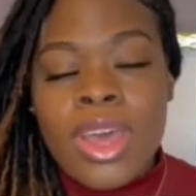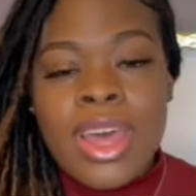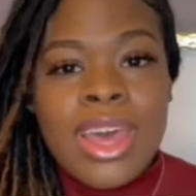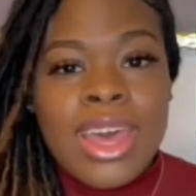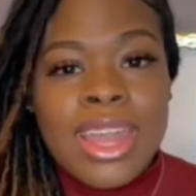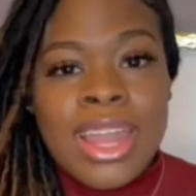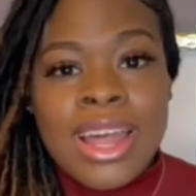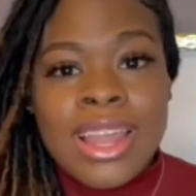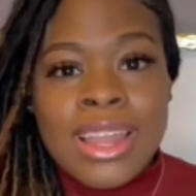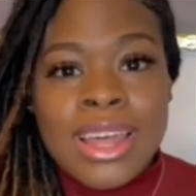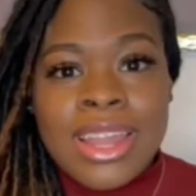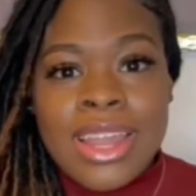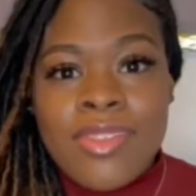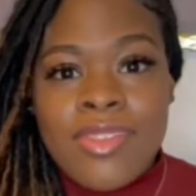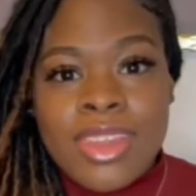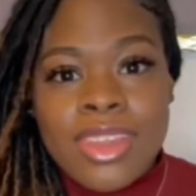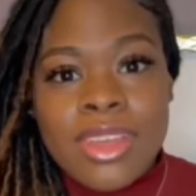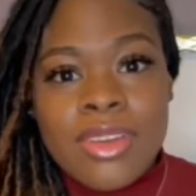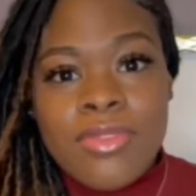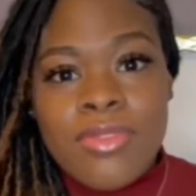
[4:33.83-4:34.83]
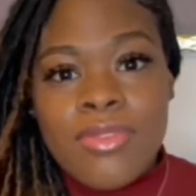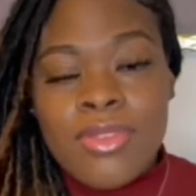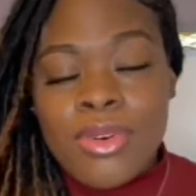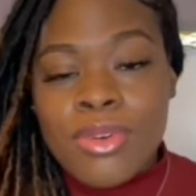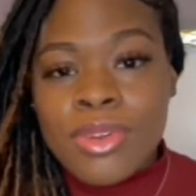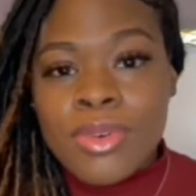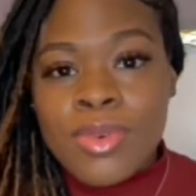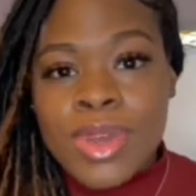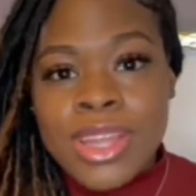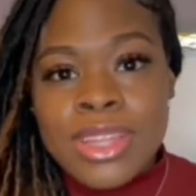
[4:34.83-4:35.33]
and I let everything flow
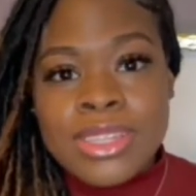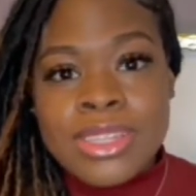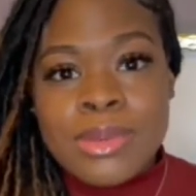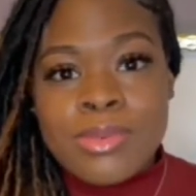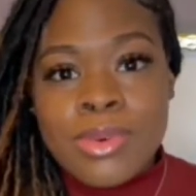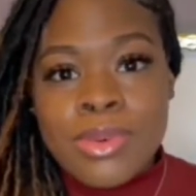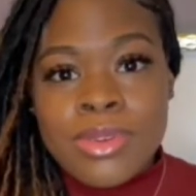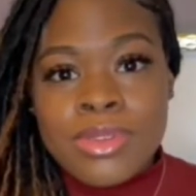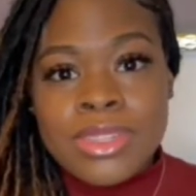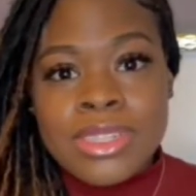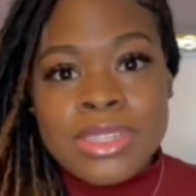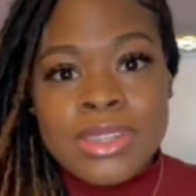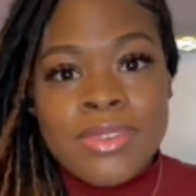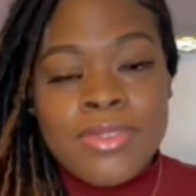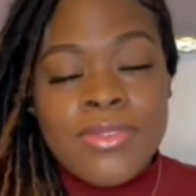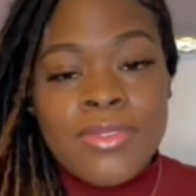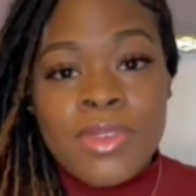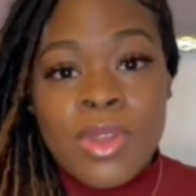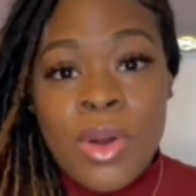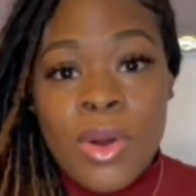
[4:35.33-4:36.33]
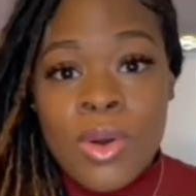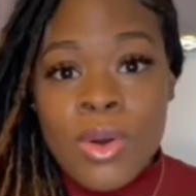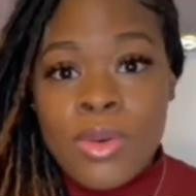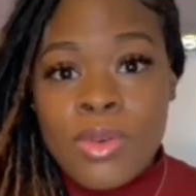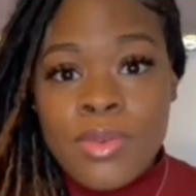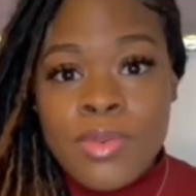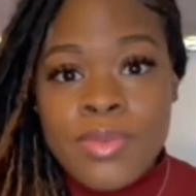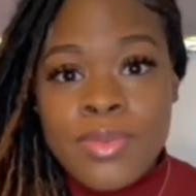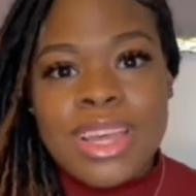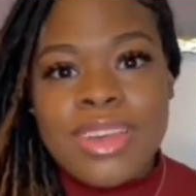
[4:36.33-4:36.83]
the way it's supposed to flow,